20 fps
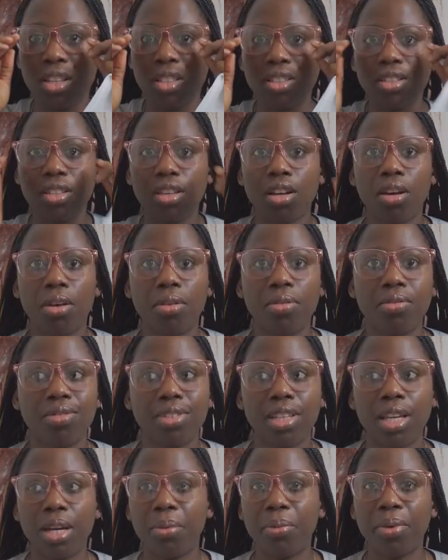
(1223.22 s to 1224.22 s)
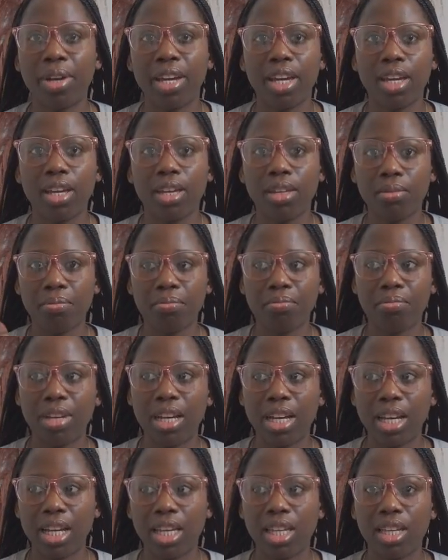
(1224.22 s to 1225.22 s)
So so that way
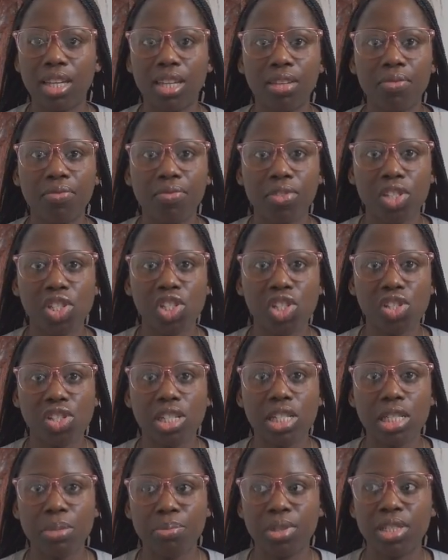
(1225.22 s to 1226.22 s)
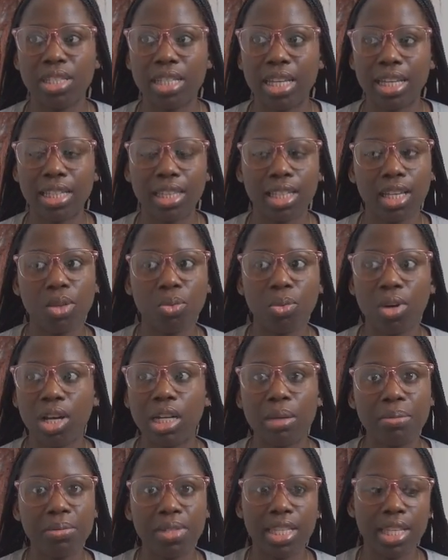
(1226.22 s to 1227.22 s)
my vision is protected while
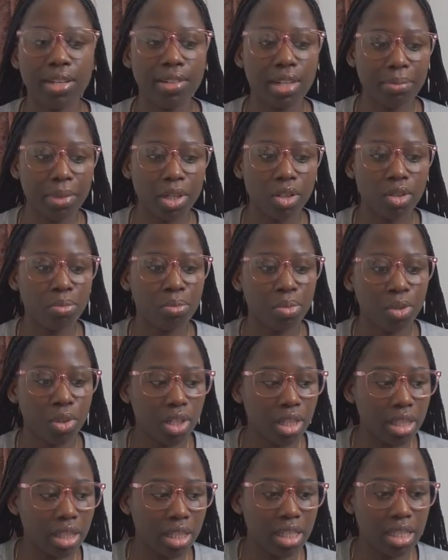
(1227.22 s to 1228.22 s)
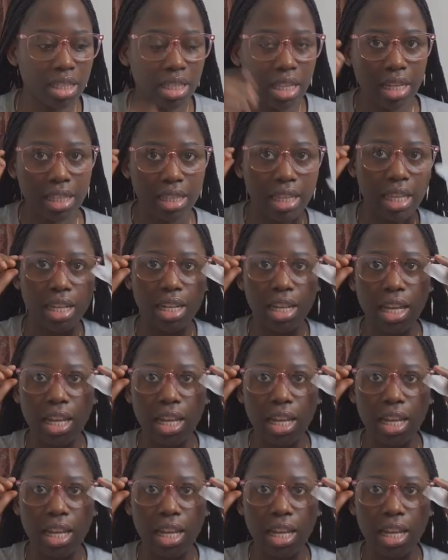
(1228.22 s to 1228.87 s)
I'm standing on my computer and things like that.